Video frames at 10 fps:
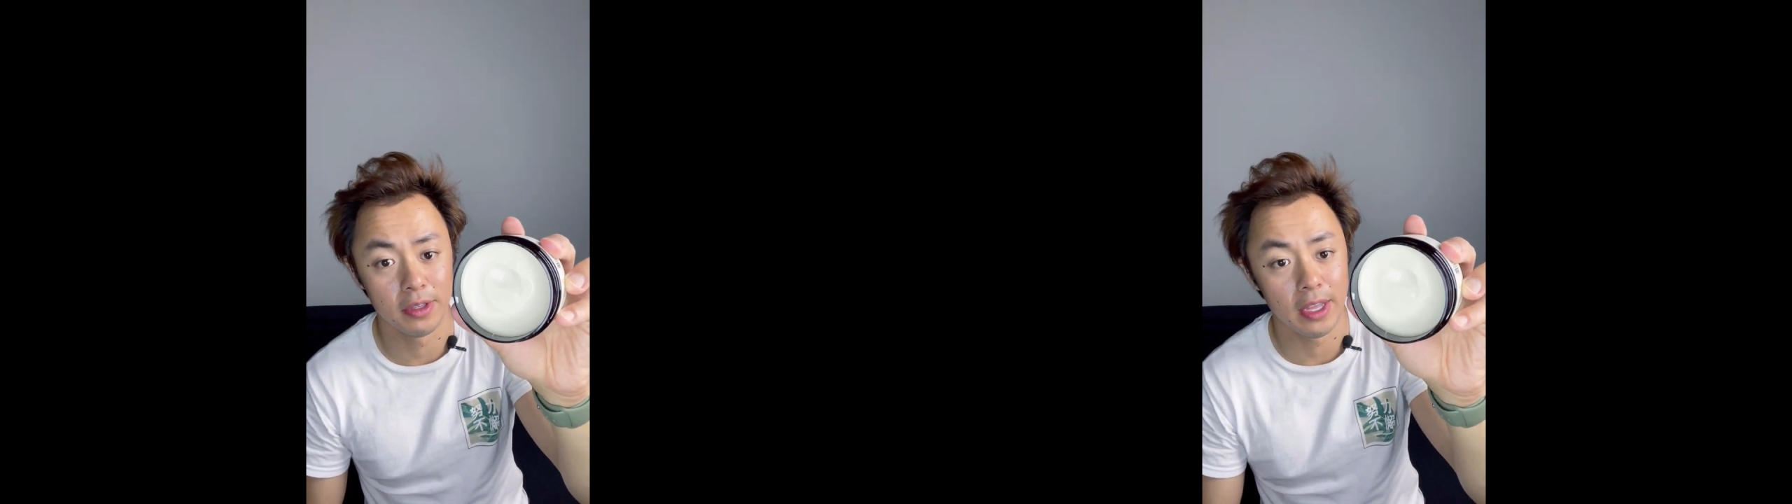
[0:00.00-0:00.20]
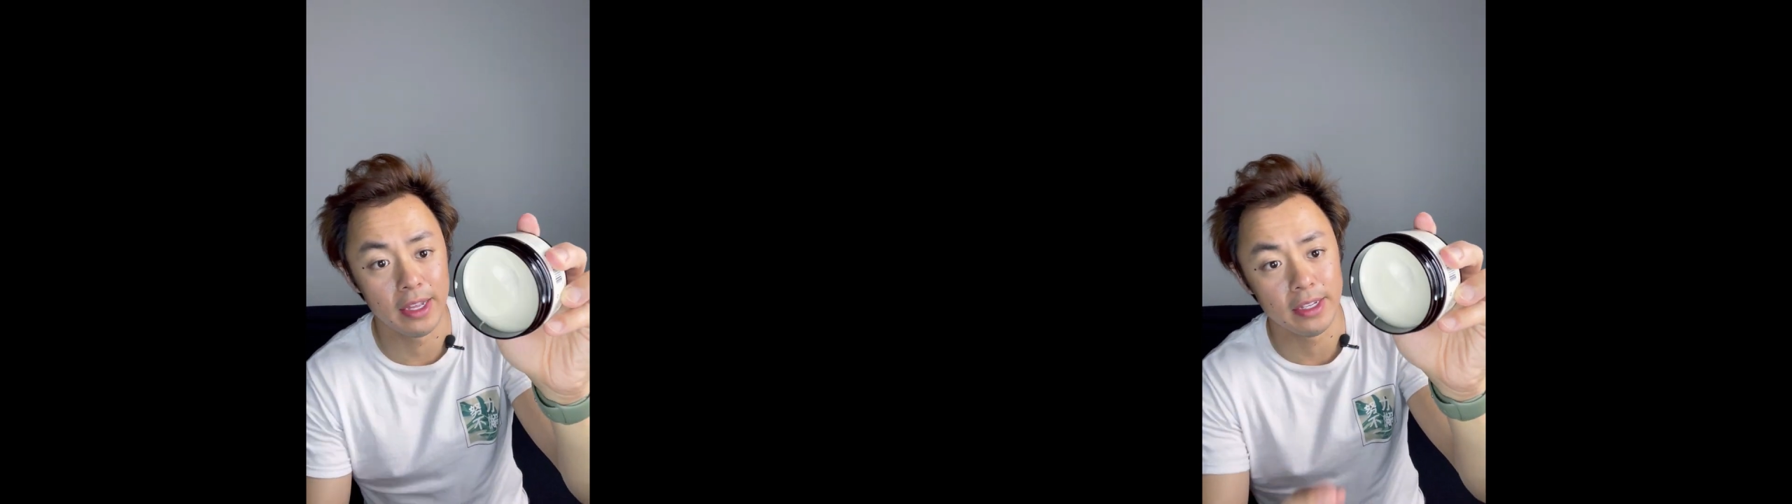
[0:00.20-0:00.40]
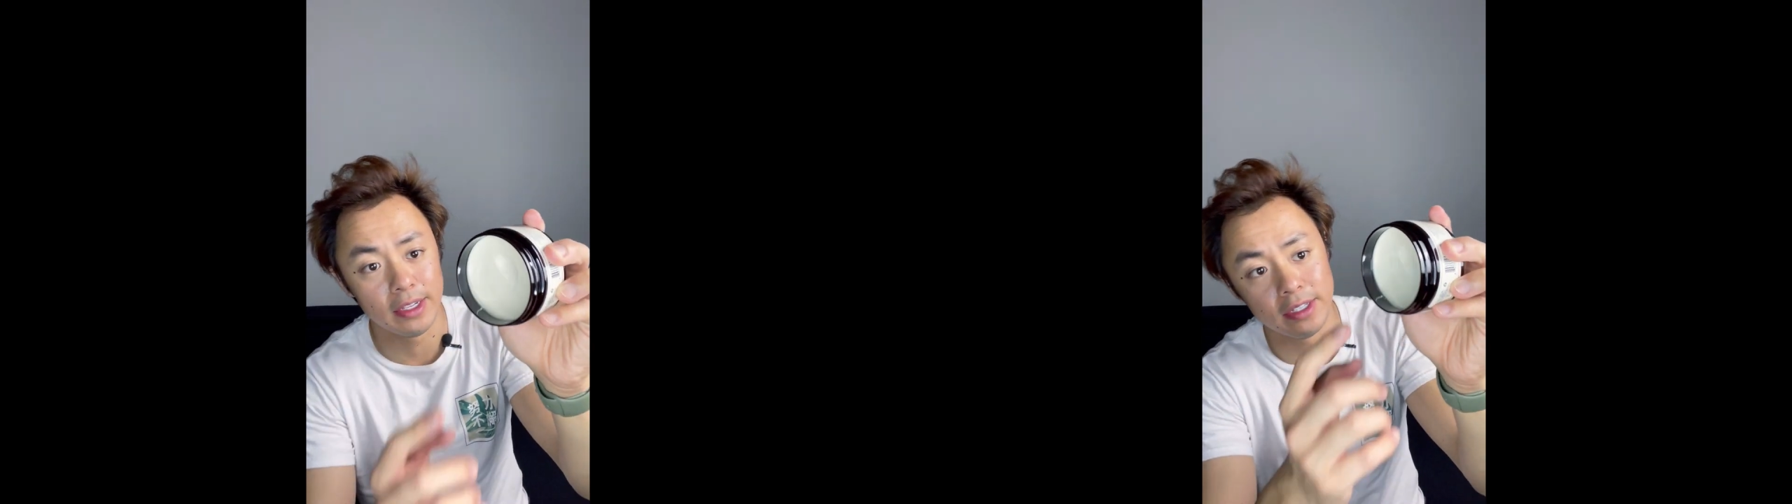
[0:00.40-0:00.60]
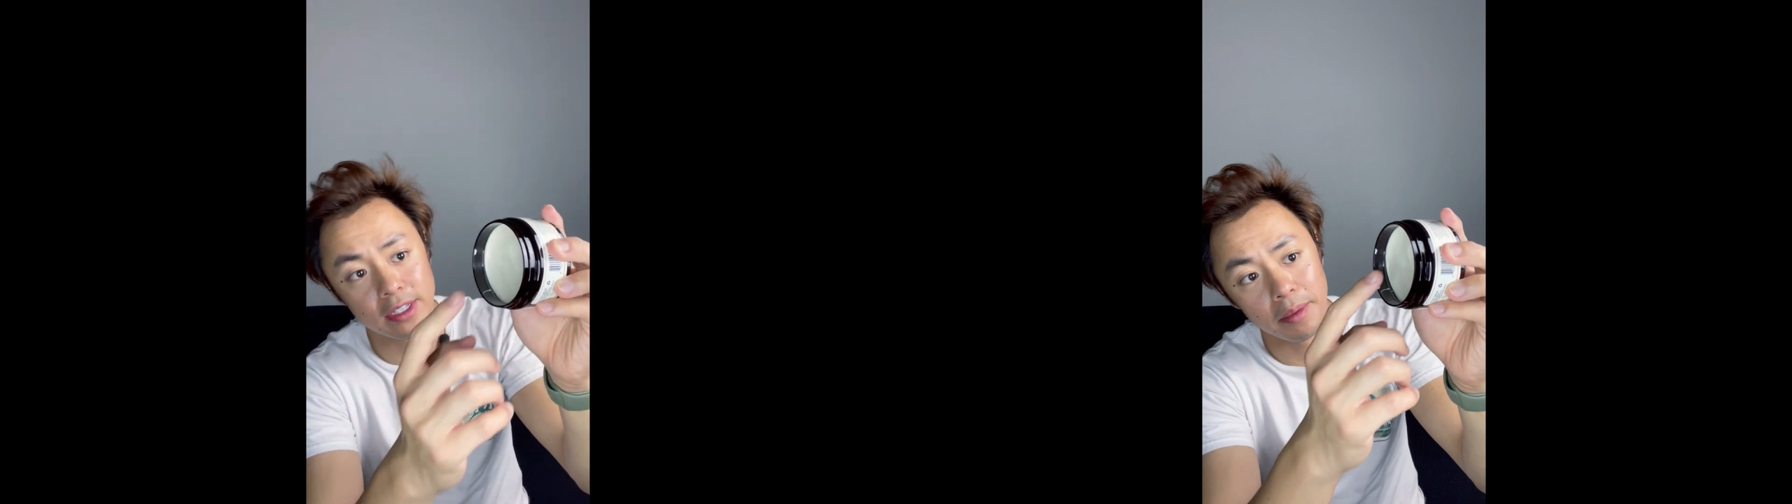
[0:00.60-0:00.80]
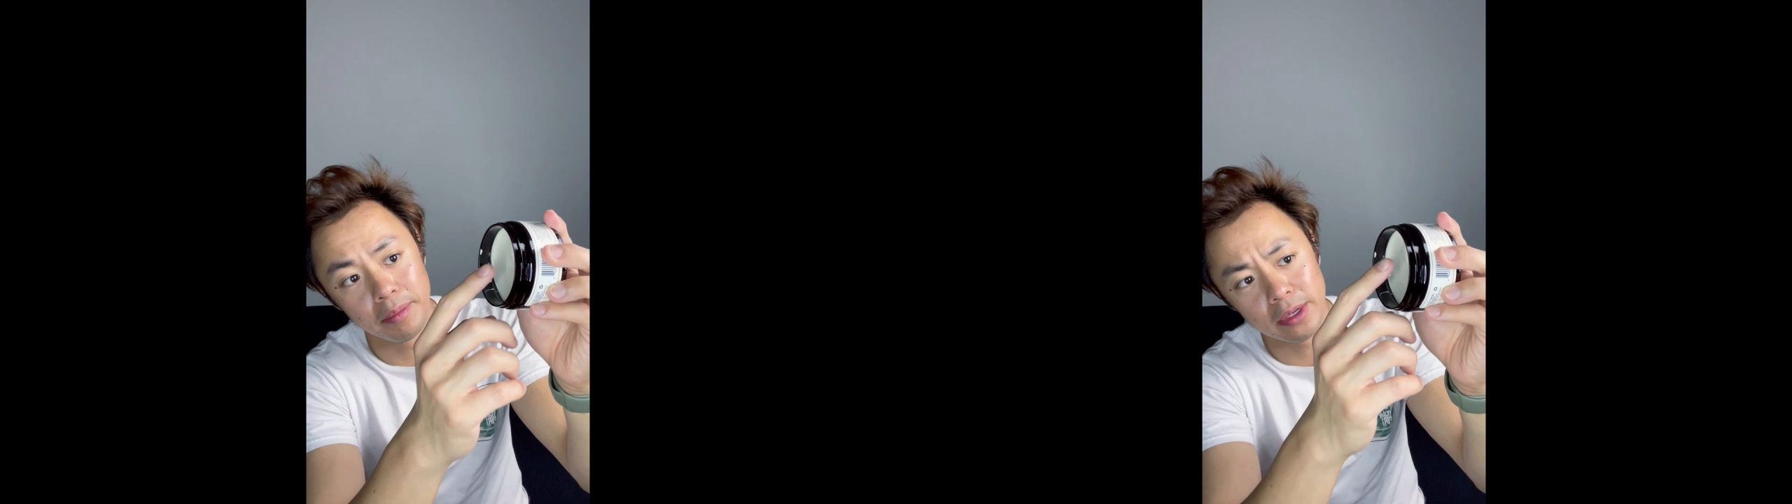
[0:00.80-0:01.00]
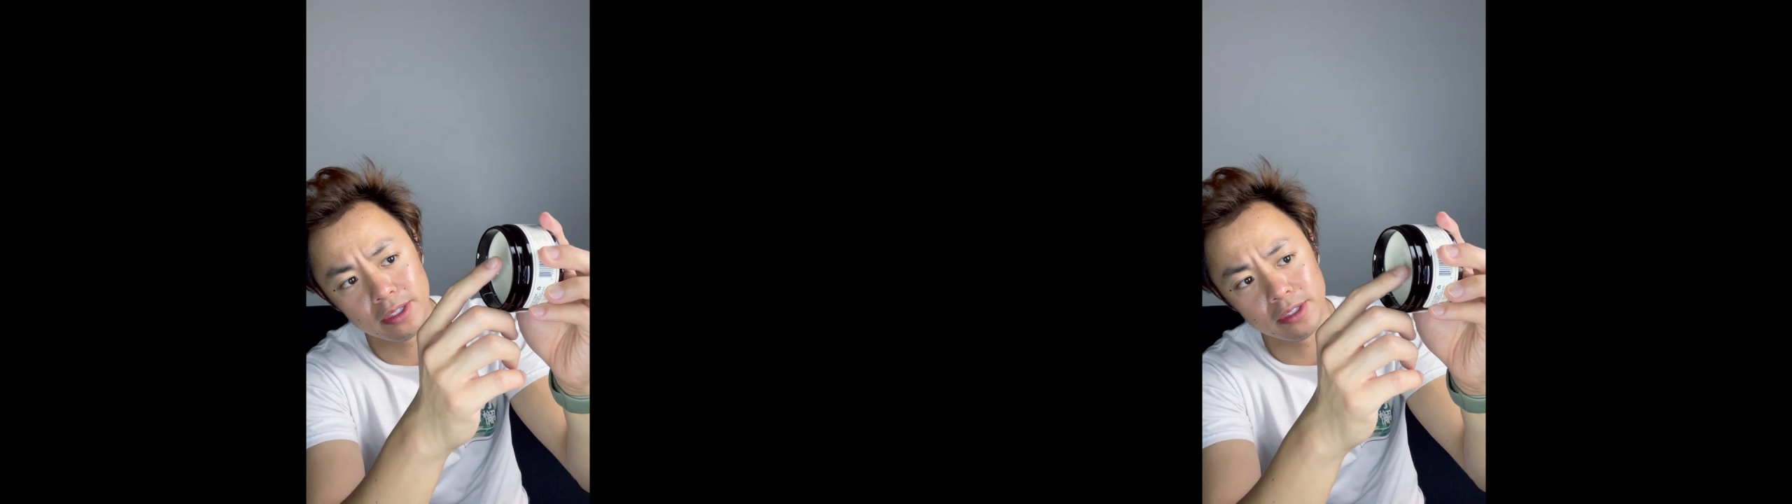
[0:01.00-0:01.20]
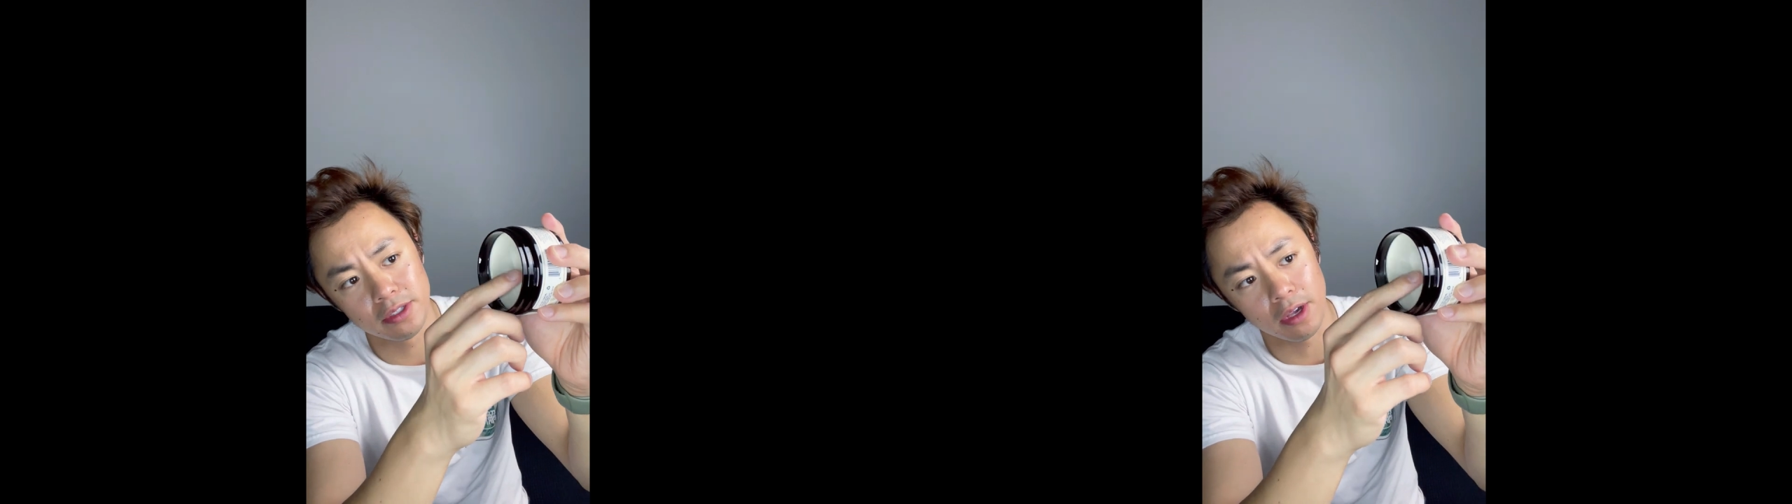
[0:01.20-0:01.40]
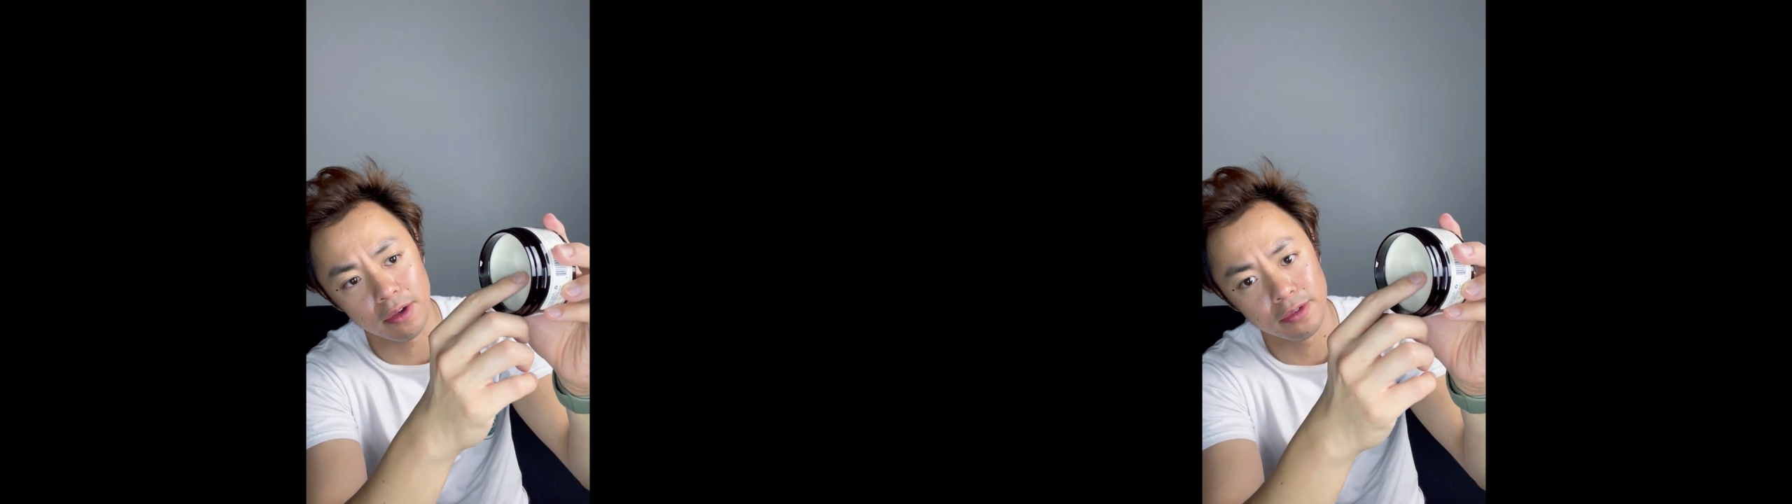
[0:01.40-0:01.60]
that is a bit
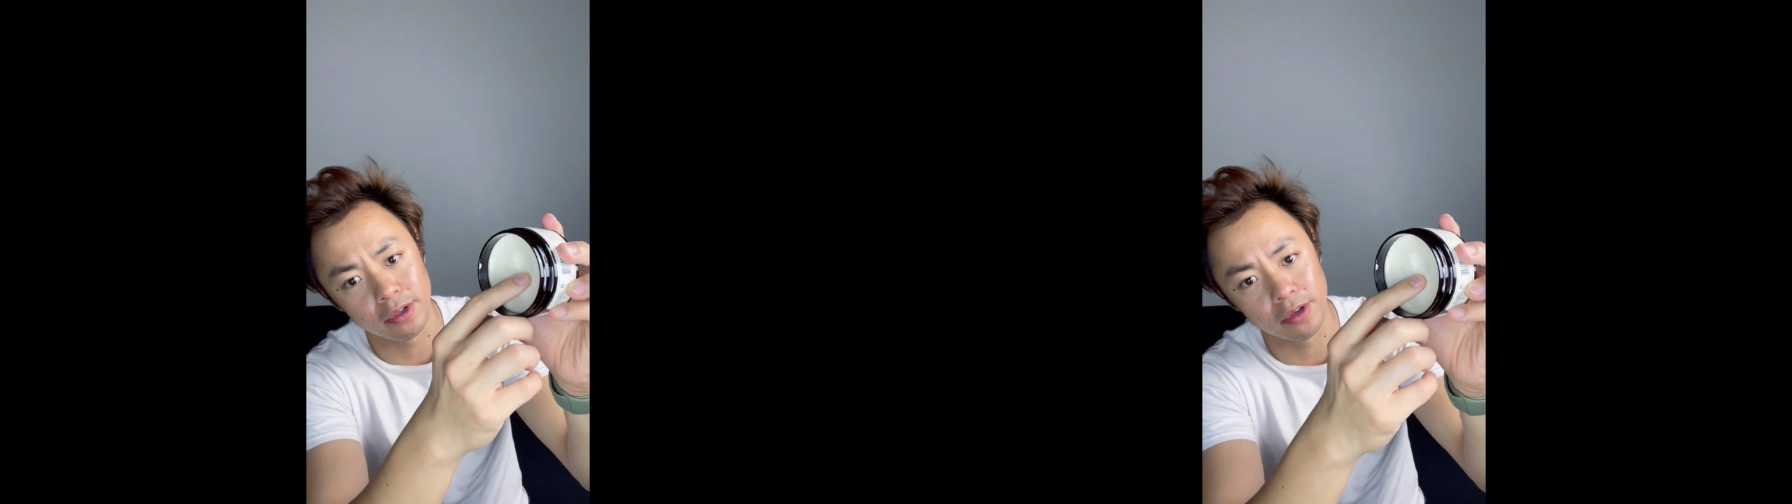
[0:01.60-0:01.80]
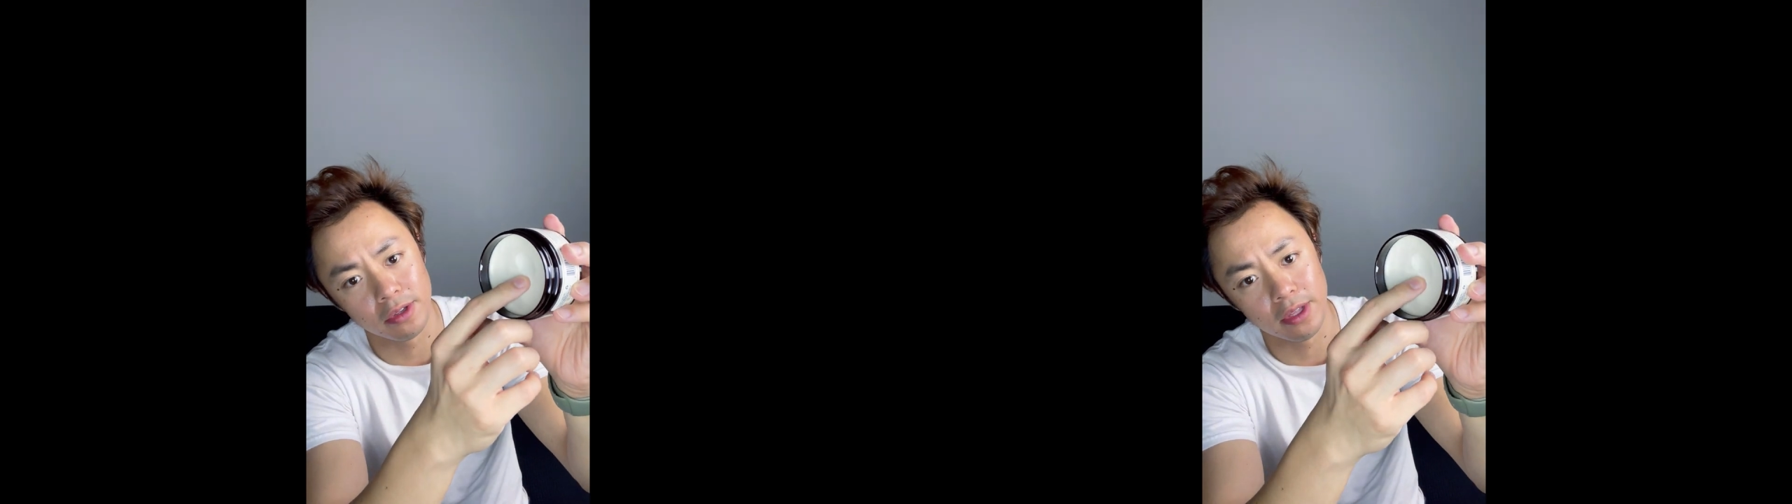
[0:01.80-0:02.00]
softer